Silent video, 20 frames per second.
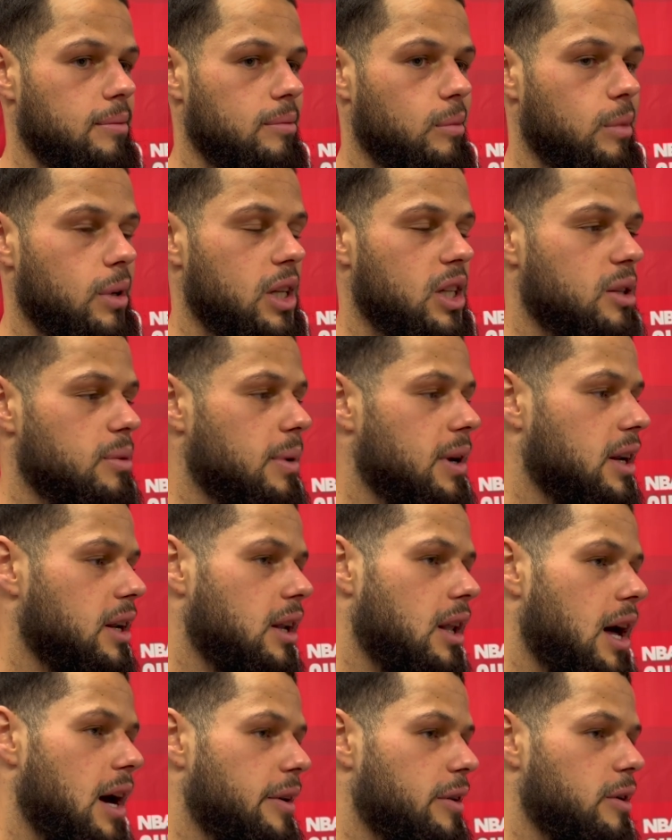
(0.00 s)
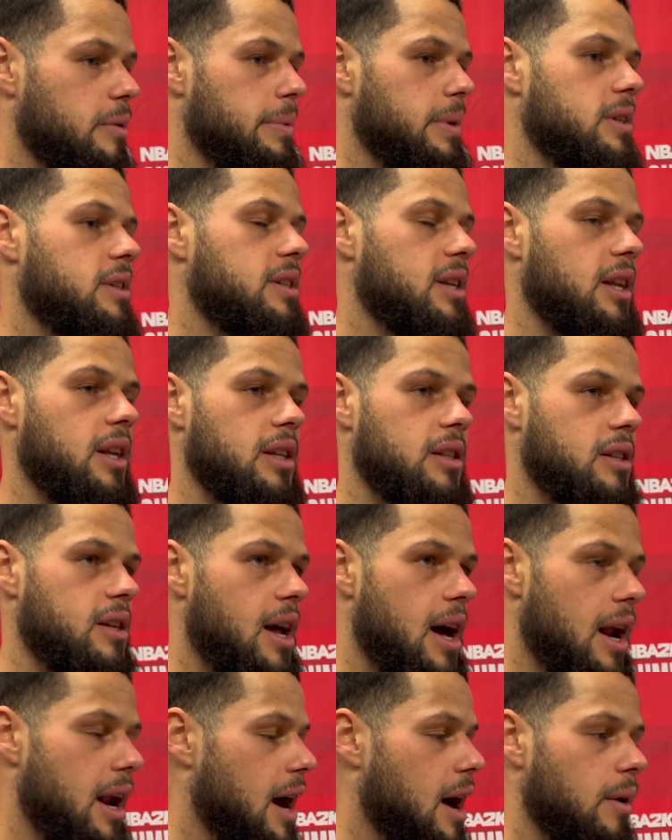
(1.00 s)
we just went in the locker room and said, it's
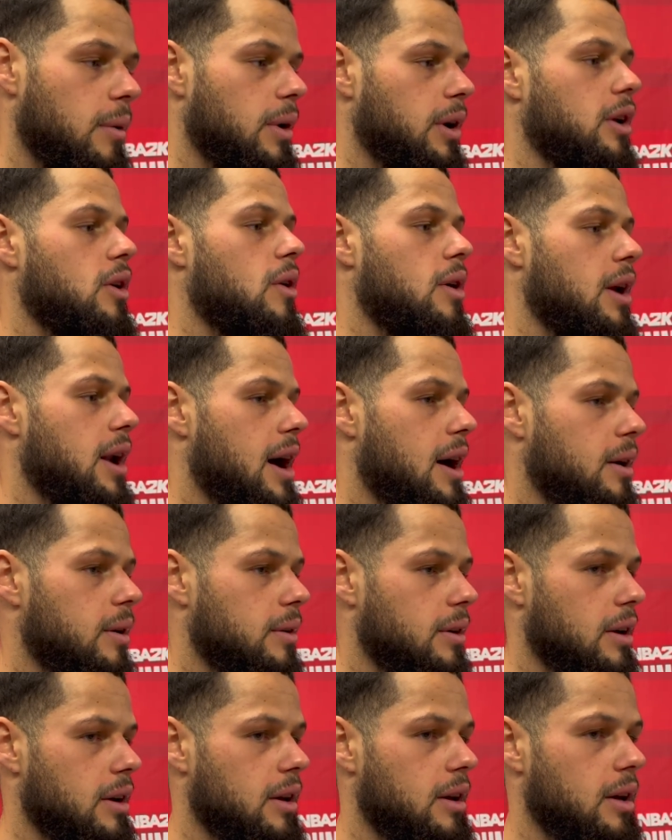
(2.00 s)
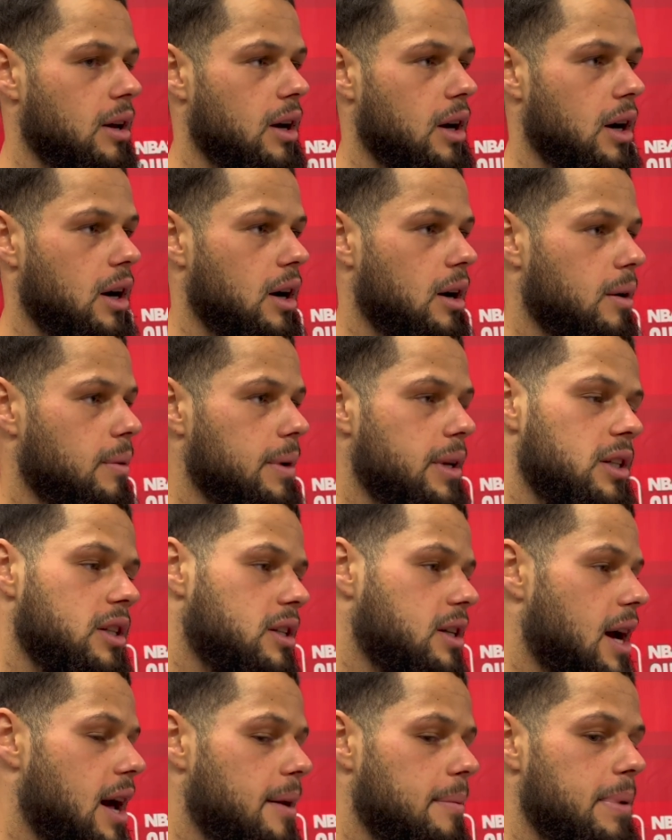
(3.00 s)
not how we're going out. We
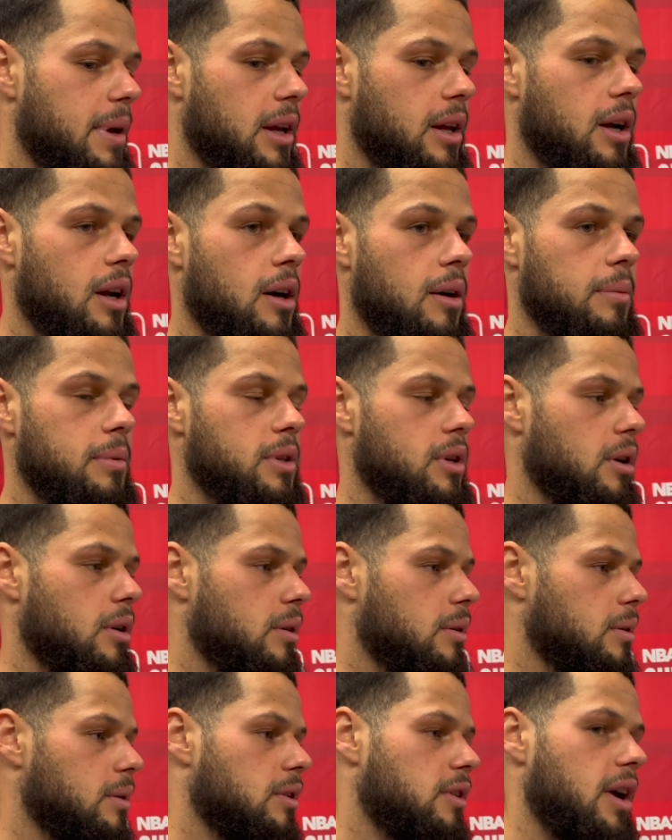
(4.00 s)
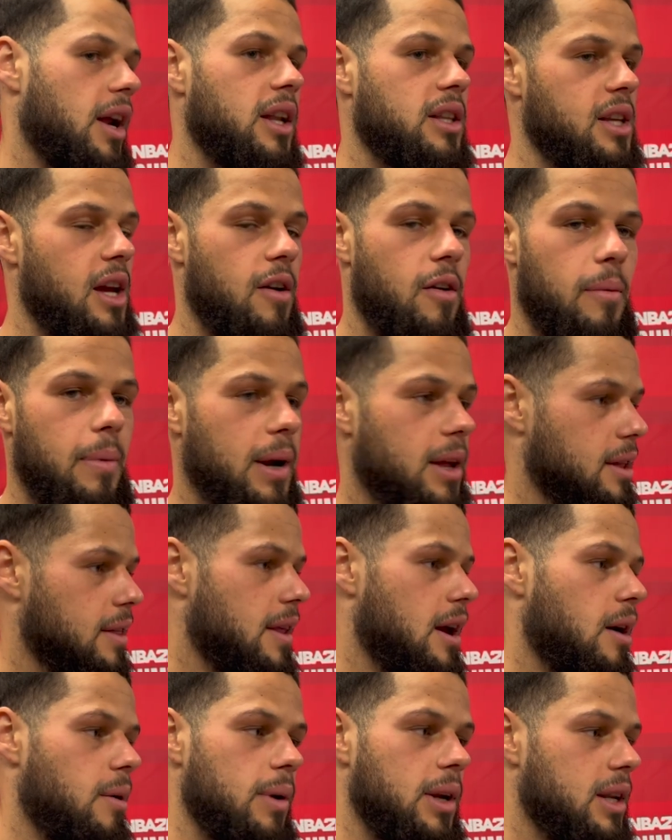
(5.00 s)
just got to pick it up. So credit to everybody in
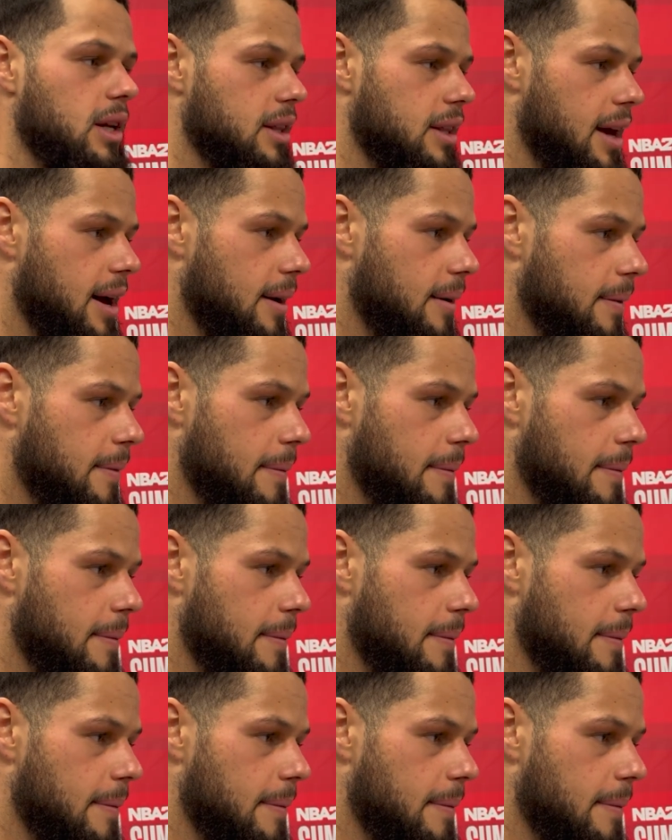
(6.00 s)
there, we did that.